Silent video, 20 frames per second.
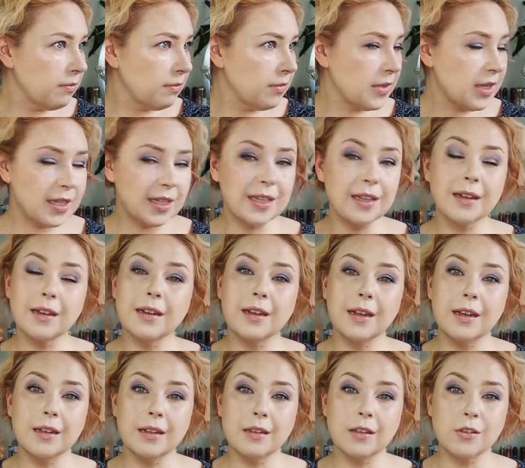synced
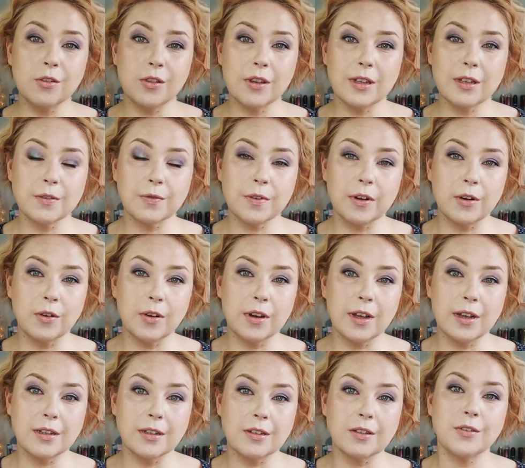into this
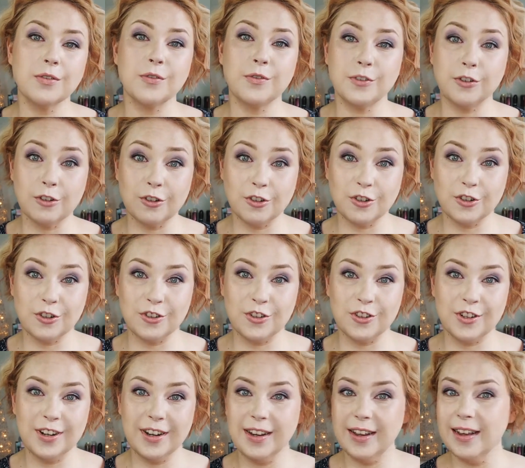foundation for
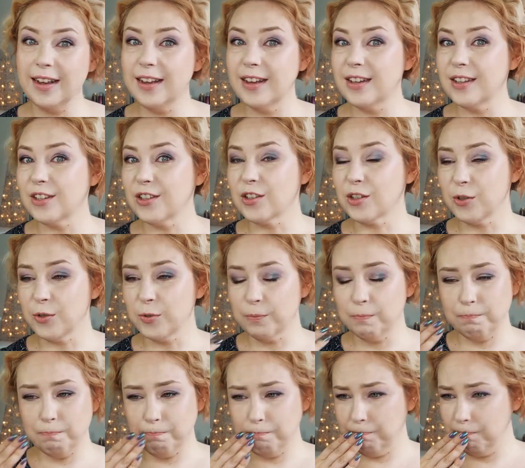sure. So
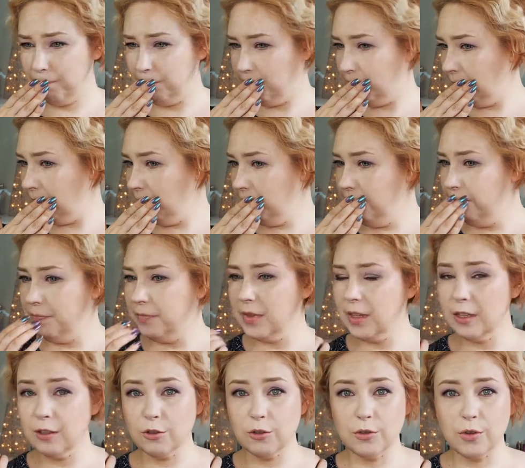
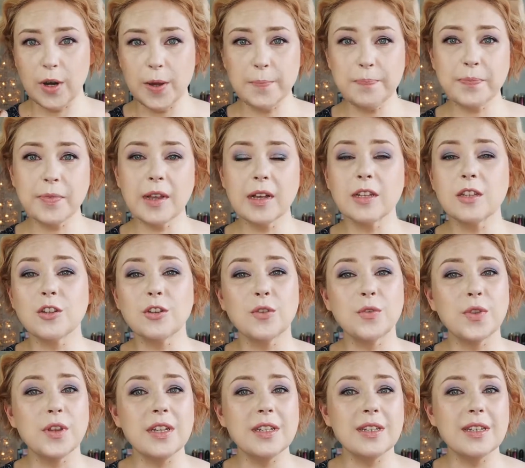
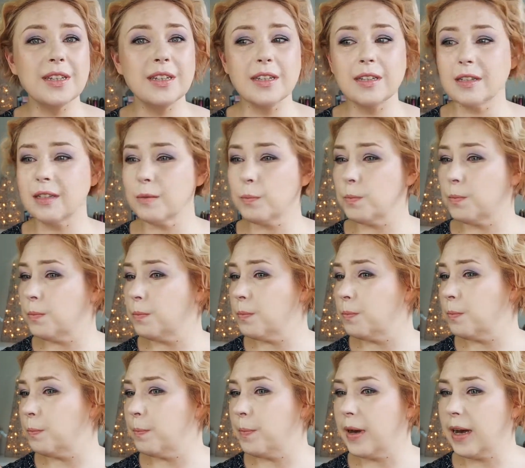this is
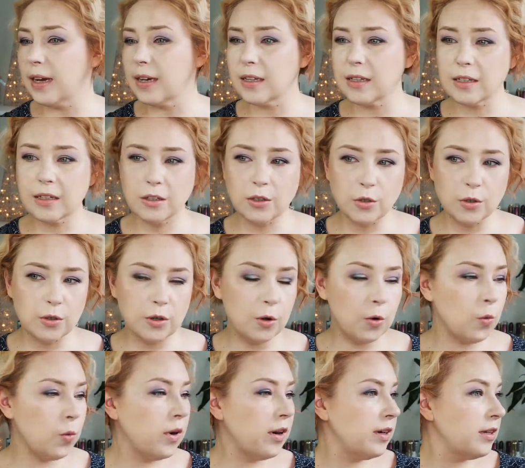back to
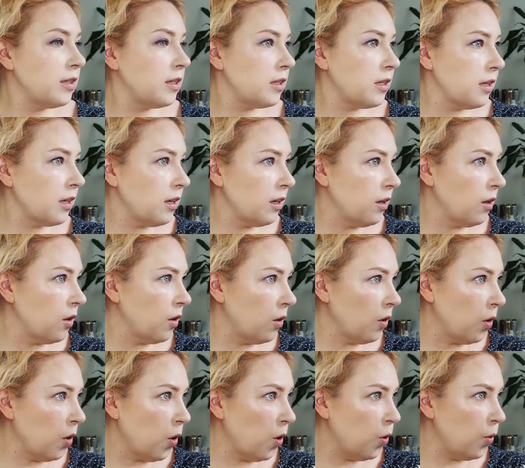quite
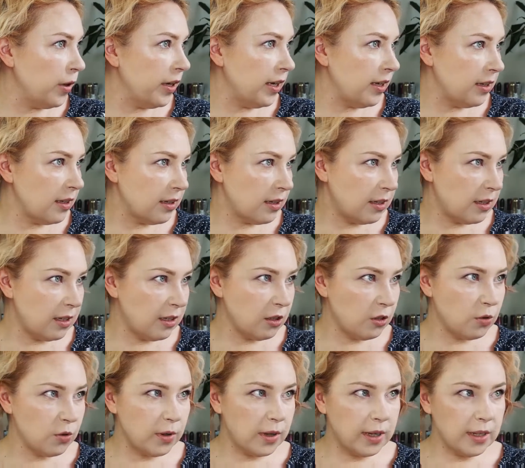glowy
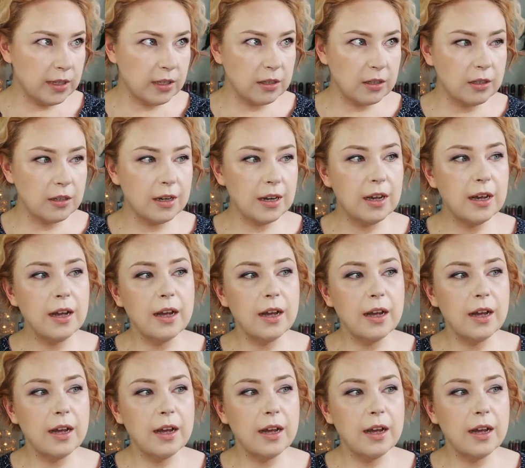situation.